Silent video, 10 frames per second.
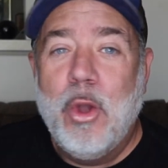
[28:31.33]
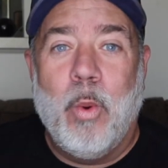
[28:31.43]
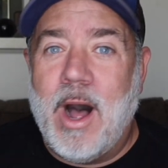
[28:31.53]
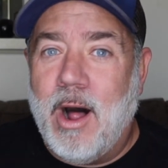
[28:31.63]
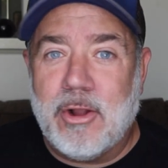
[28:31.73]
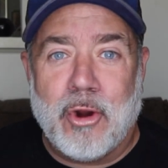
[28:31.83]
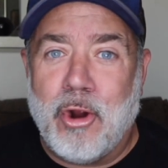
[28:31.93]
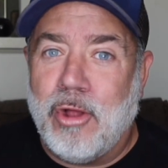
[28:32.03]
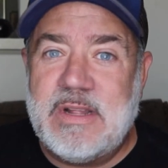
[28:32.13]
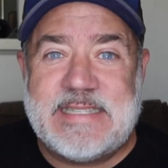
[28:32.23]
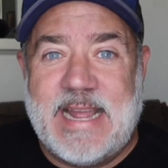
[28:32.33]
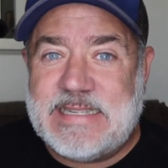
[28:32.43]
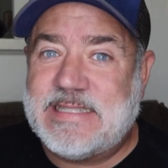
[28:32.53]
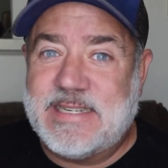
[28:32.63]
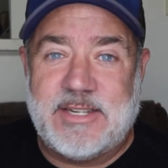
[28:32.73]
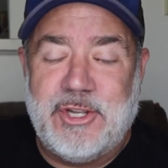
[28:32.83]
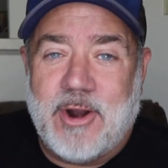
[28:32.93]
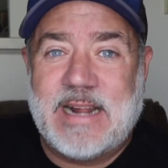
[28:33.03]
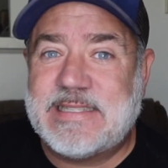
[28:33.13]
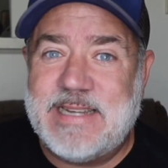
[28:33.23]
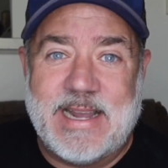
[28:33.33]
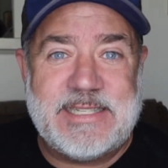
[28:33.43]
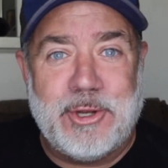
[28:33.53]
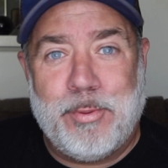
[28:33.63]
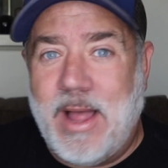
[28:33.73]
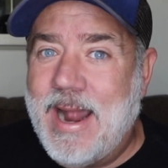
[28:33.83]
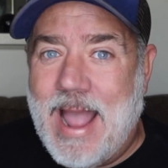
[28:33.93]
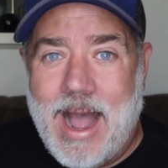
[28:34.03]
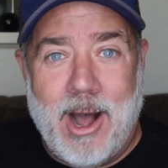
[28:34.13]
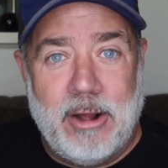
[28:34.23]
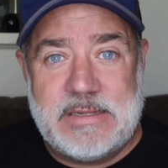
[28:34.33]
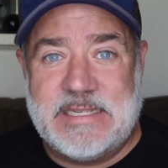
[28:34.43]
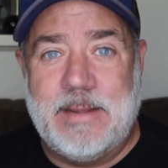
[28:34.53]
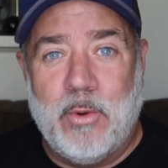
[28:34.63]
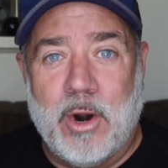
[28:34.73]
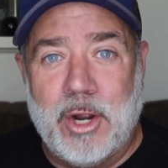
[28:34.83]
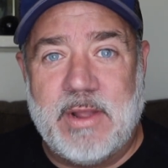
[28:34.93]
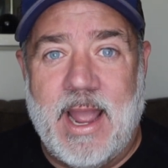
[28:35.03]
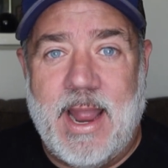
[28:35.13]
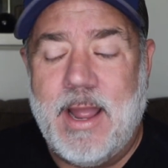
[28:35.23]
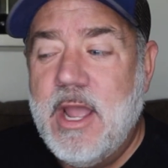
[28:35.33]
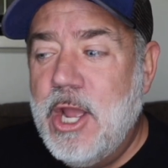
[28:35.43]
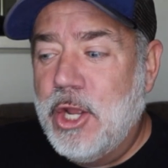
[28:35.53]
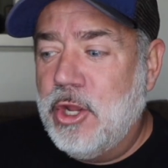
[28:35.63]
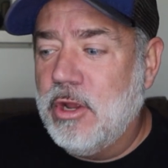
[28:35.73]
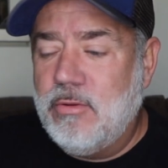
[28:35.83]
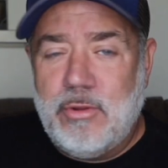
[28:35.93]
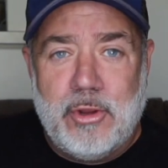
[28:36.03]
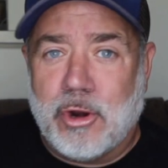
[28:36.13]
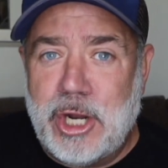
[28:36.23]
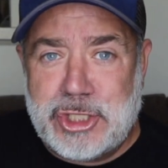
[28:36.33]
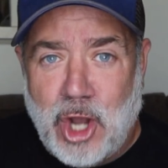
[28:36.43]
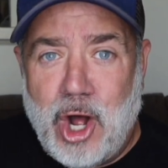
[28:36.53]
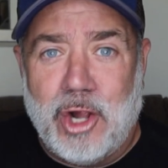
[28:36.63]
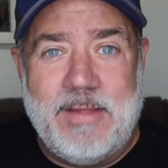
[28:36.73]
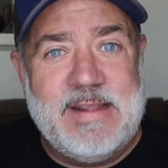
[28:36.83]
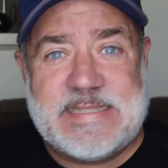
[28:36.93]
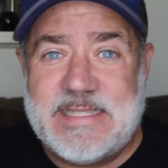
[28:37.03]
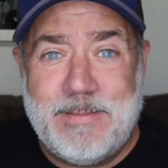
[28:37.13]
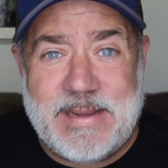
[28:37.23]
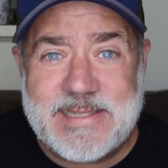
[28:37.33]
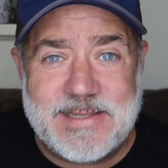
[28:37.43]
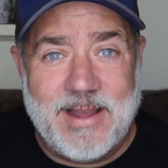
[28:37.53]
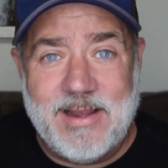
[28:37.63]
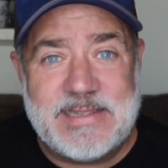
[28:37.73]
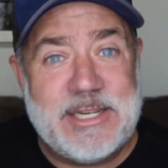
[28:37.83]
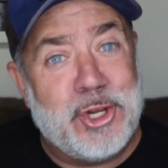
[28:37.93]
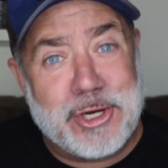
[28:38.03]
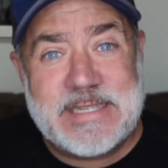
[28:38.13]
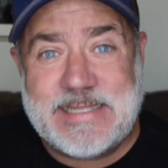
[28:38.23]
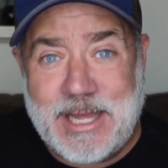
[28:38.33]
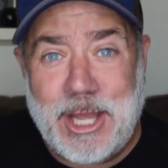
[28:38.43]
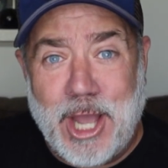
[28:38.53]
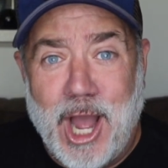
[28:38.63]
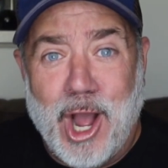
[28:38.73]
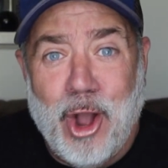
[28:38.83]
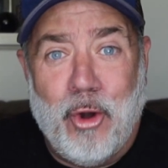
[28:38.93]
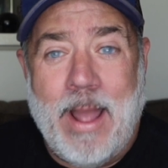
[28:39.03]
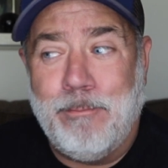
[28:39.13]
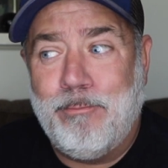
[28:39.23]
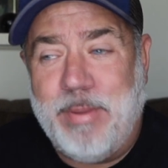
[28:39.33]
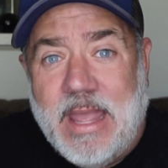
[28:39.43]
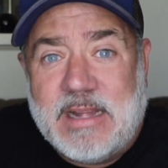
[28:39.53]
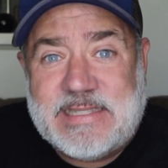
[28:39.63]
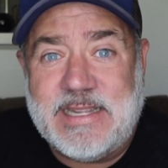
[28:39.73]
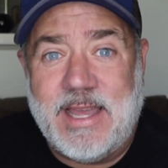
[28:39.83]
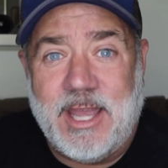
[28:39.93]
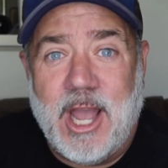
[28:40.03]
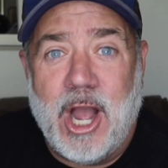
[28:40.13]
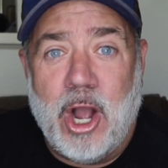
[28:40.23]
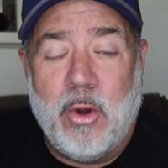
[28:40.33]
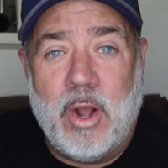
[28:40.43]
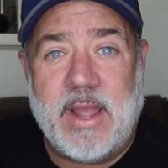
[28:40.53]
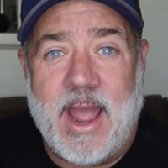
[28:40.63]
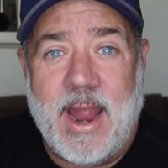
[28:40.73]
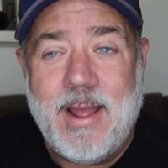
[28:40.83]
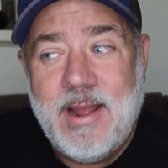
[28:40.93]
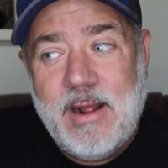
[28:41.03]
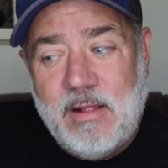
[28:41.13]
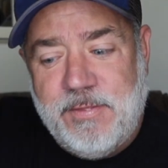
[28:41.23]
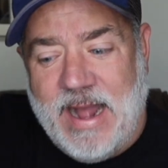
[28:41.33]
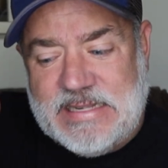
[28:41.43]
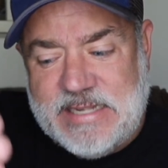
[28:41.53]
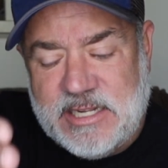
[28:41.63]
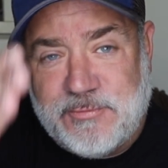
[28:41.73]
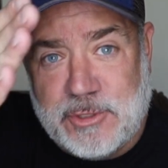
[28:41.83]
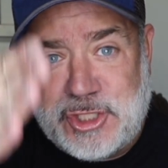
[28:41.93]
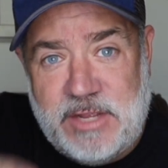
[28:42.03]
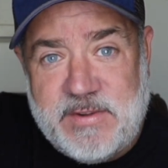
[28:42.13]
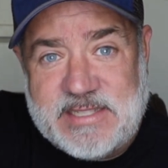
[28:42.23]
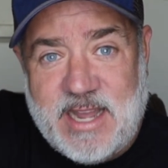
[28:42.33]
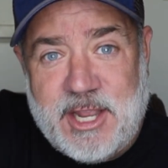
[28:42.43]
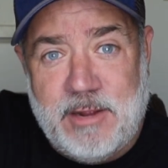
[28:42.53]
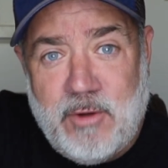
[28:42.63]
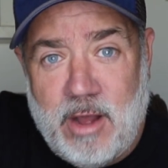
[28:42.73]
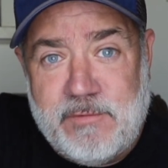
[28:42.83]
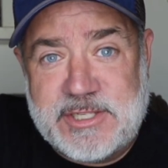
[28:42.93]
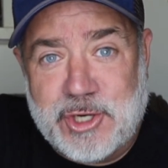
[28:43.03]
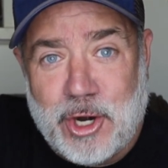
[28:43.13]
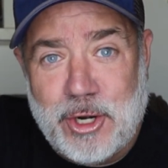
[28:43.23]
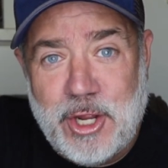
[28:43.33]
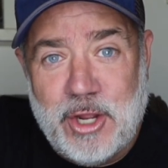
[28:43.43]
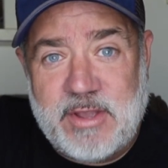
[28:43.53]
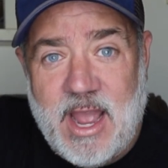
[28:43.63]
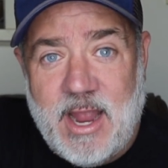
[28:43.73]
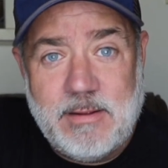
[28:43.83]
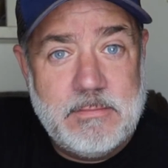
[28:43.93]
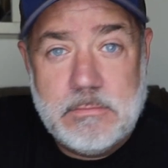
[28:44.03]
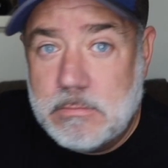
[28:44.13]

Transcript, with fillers: Well, girl, this ain't six, you're not six and you're playing house anymore, okay? You, are an adult and this is a business and you're a CEO and be a CEO, okay? That stands for Chief Executive Officer, okay?